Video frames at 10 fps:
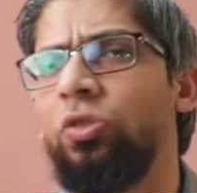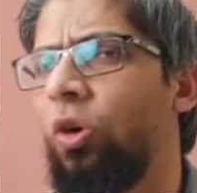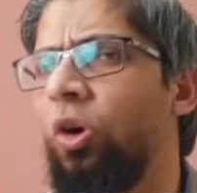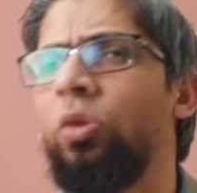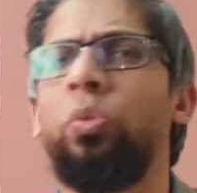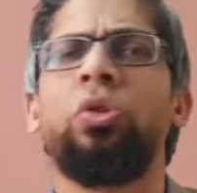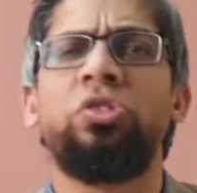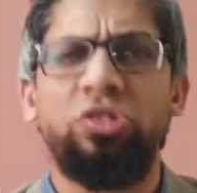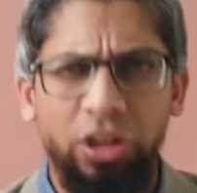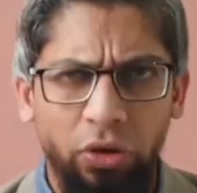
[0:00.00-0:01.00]
almost
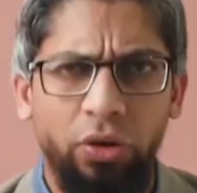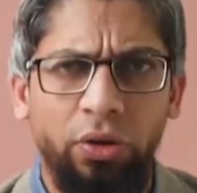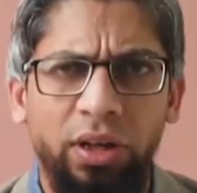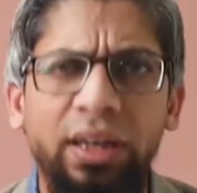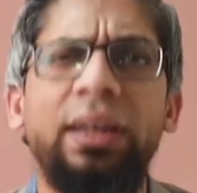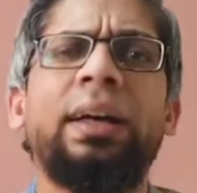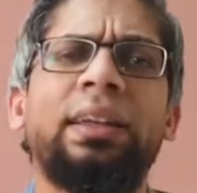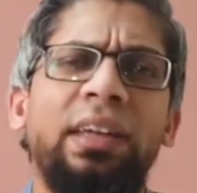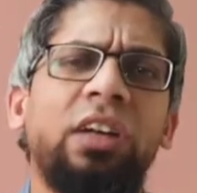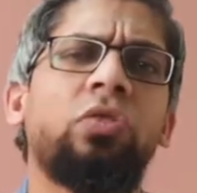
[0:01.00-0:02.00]
zero okay
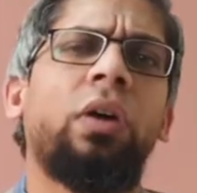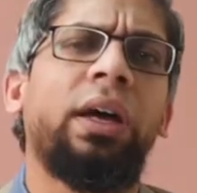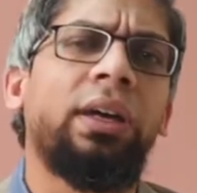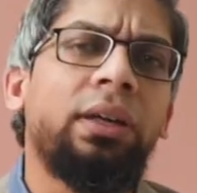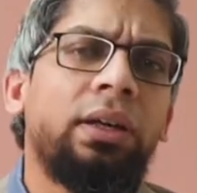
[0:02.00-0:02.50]
that's why